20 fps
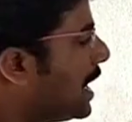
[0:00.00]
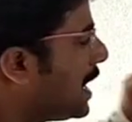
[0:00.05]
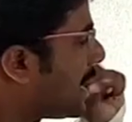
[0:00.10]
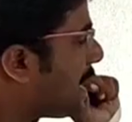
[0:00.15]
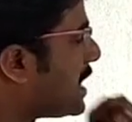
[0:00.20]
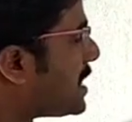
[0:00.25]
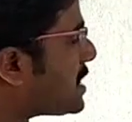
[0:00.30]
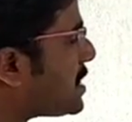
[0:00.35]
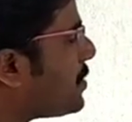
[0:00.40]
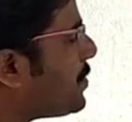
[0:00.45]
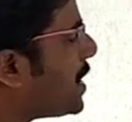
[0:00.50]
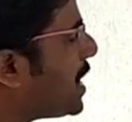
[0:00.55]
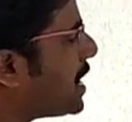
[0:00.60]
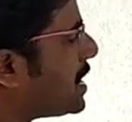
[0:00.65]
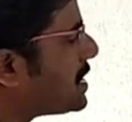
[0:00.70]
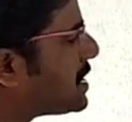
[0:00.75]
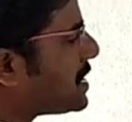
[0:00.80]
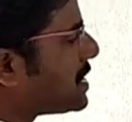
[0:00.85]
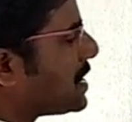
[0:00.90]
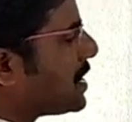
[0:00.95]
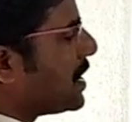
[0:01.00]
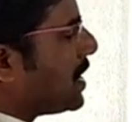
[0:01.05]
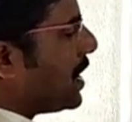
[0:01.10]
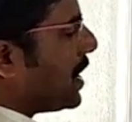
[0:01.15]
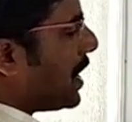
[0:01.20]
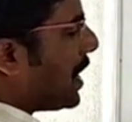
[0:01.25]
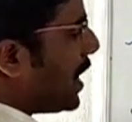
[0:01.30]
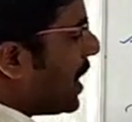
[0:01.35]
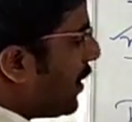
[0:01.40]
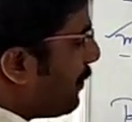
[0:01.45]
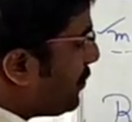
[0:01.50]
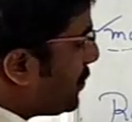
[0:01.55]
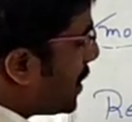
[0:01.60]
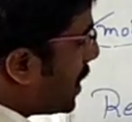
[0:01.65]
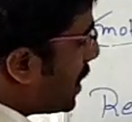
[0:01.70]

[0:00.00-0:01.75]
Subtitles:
Rest means if